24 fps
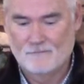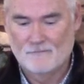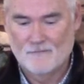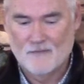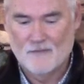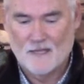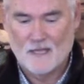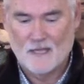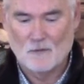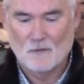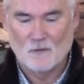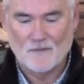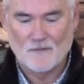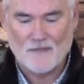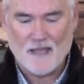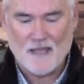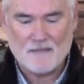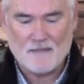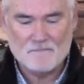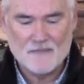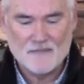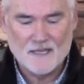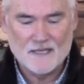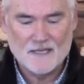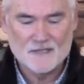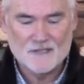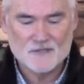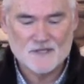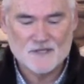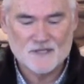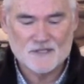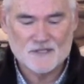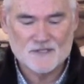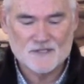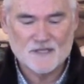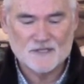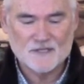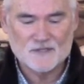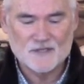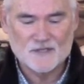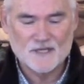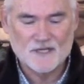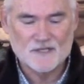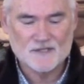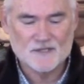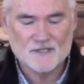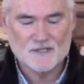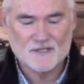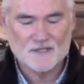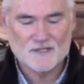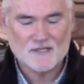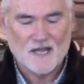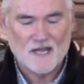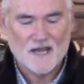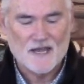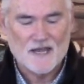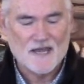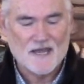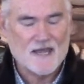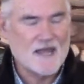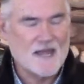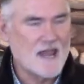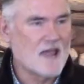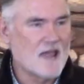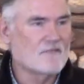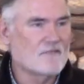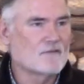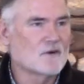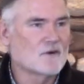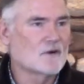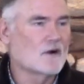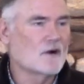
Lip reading: And what that means is that Jesus never